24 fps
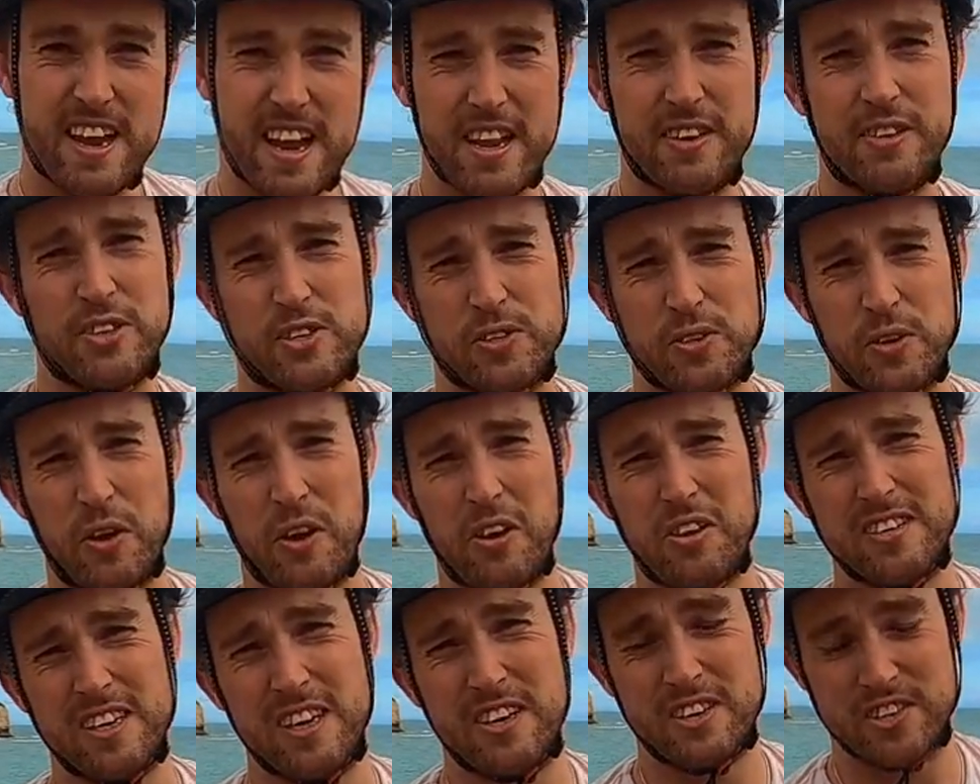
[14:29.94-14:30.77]
in your
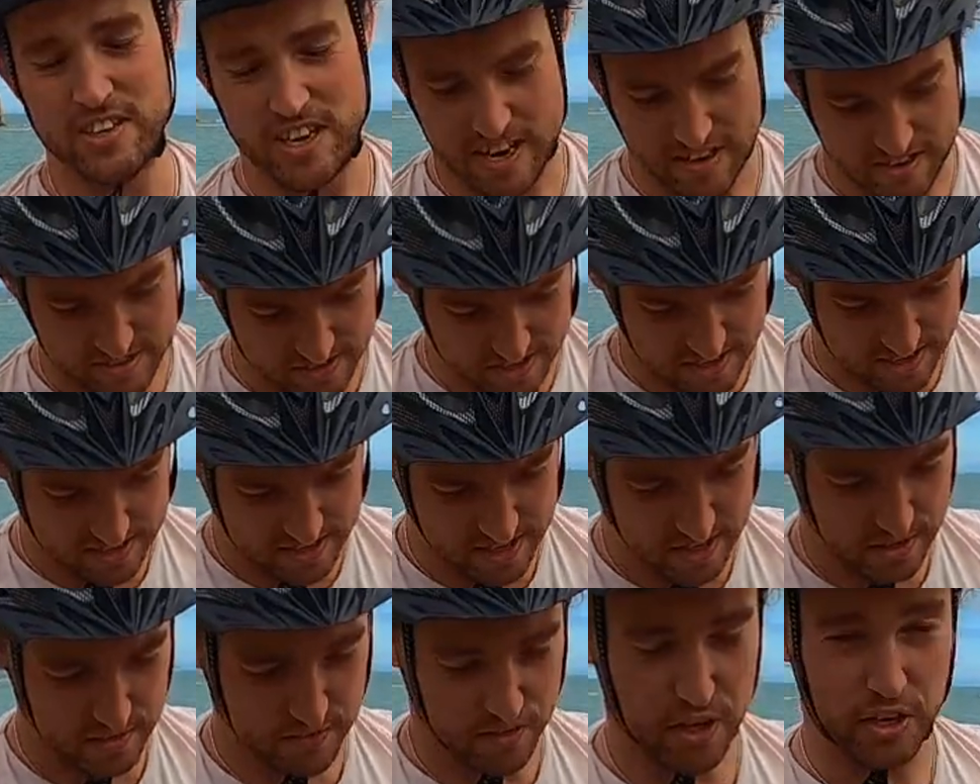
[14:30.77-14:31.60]
shorts, in your trousers,
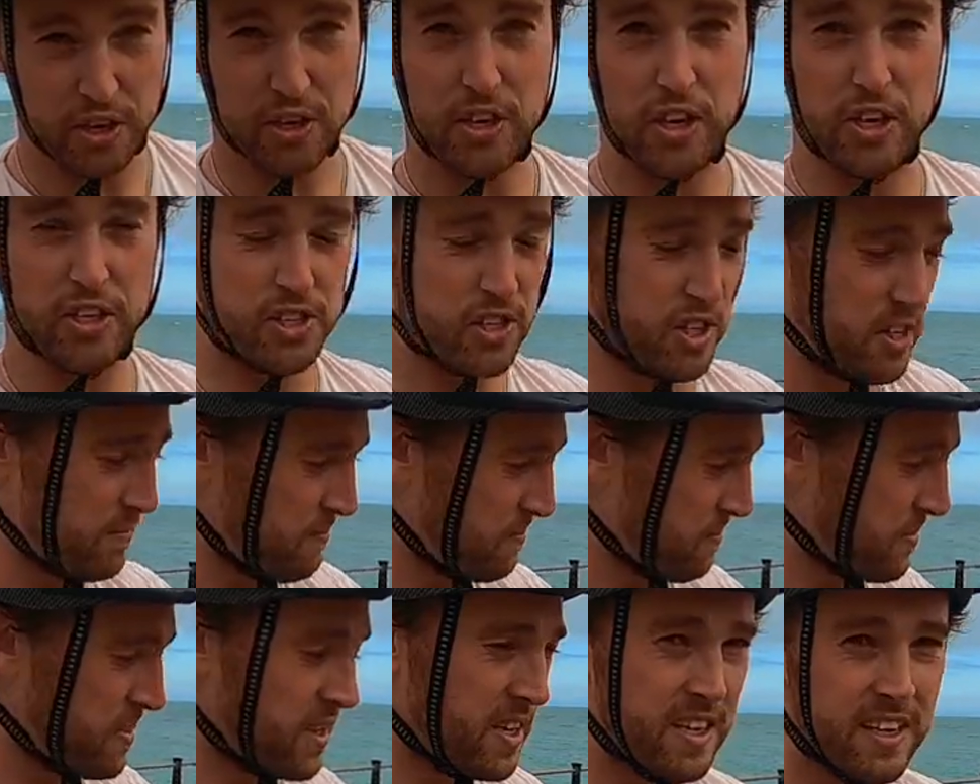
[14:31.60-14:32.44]
you've got a cushion.
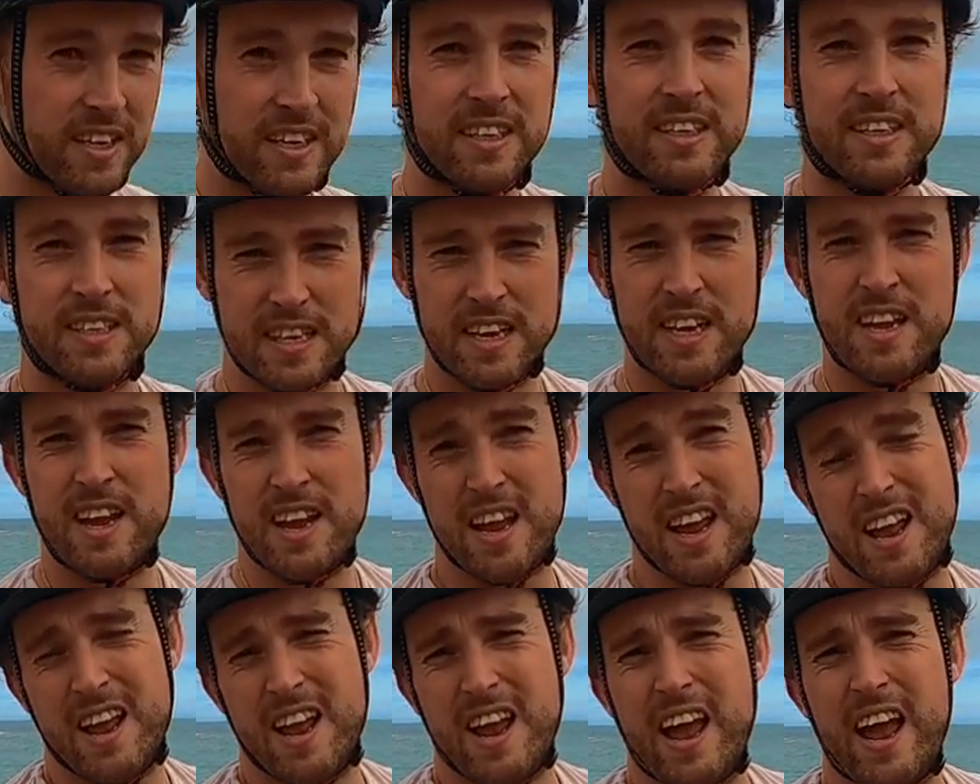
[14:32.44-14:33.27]

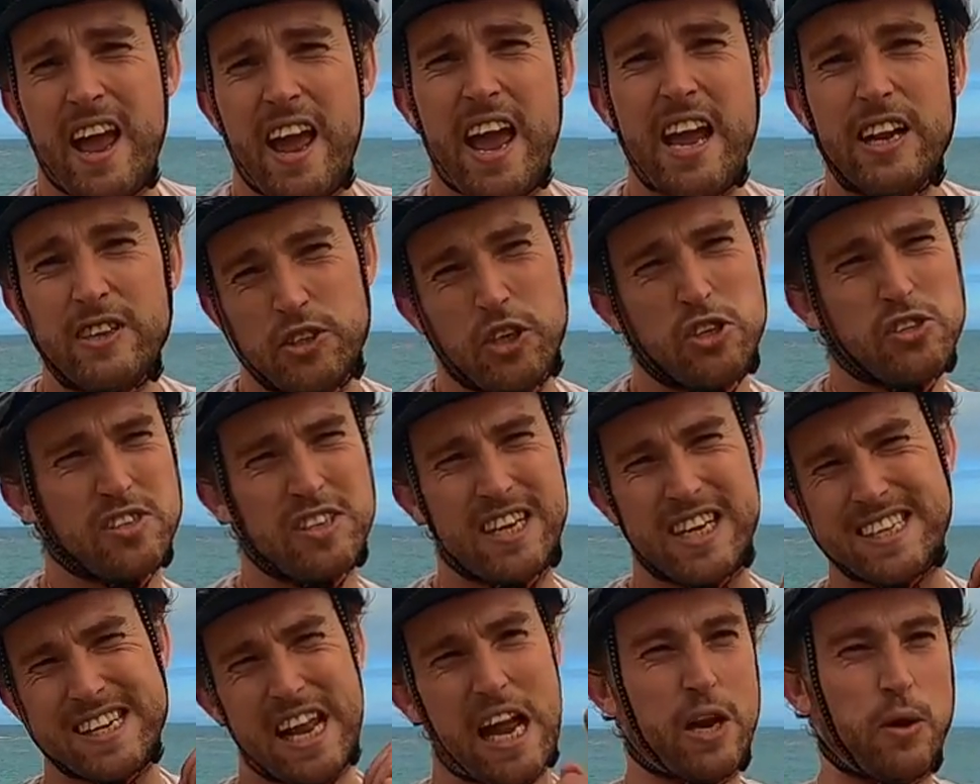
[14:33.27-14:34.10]
It doesn't
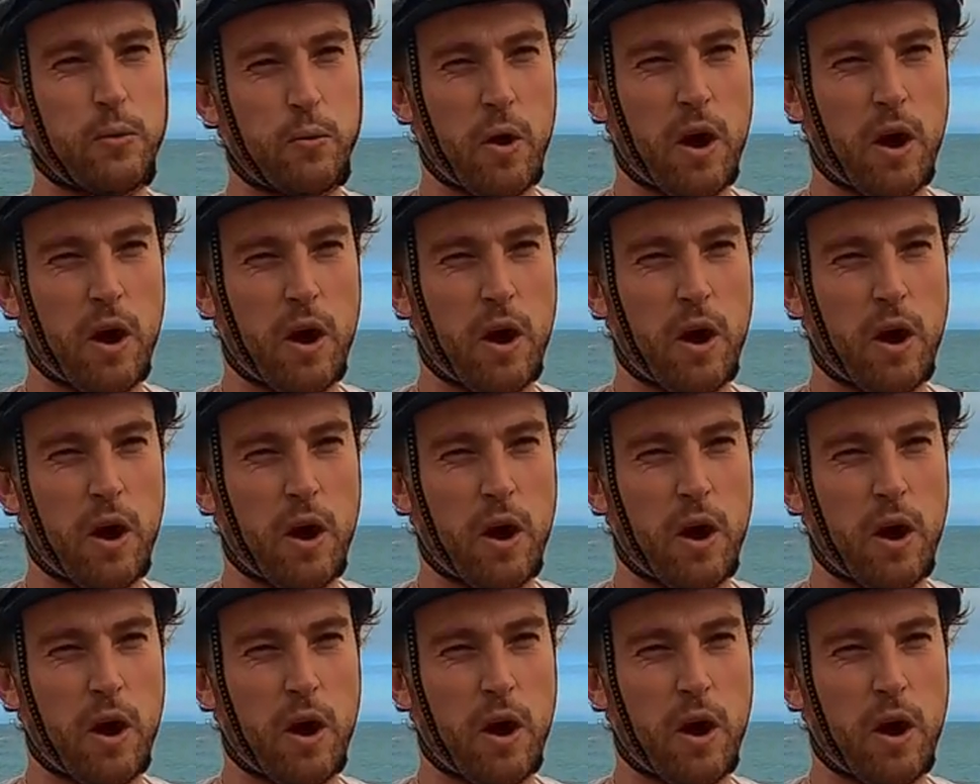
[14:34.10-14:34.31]
exactly